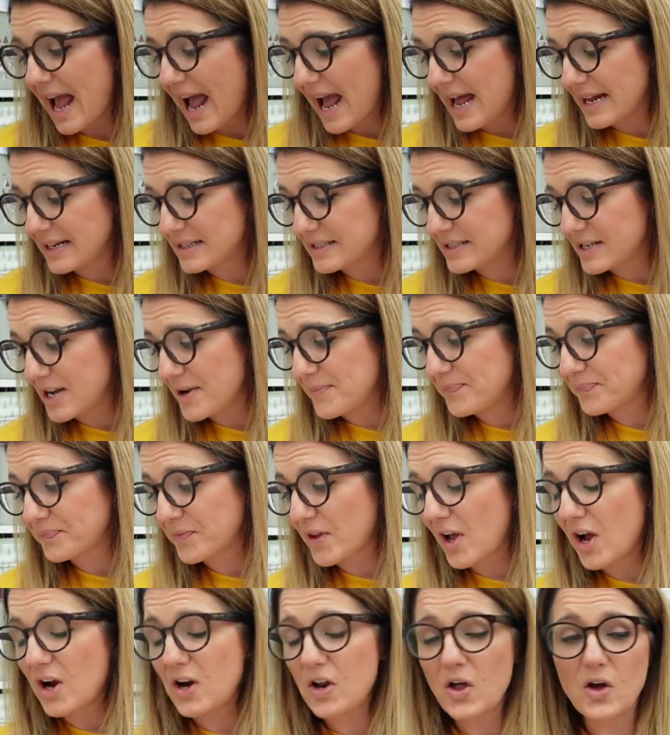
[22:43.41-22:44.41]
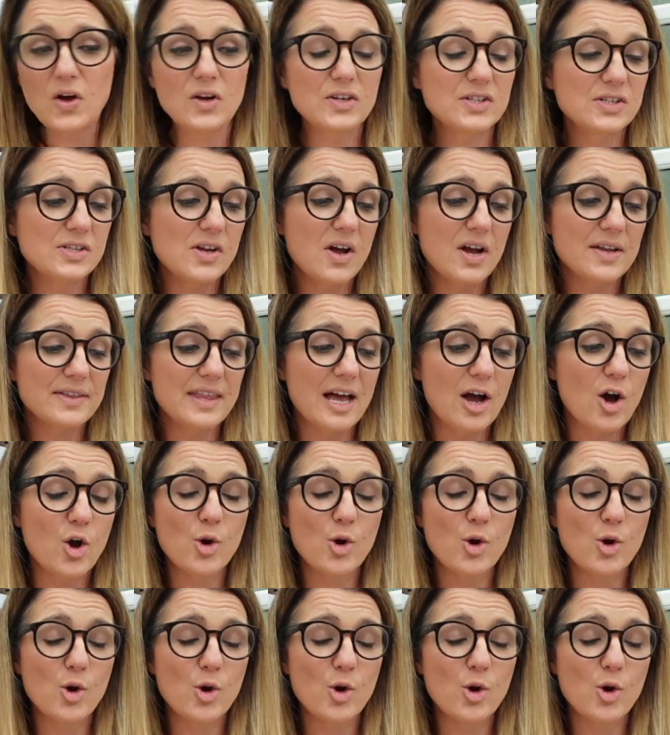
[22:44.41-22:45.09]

And um, alongside that,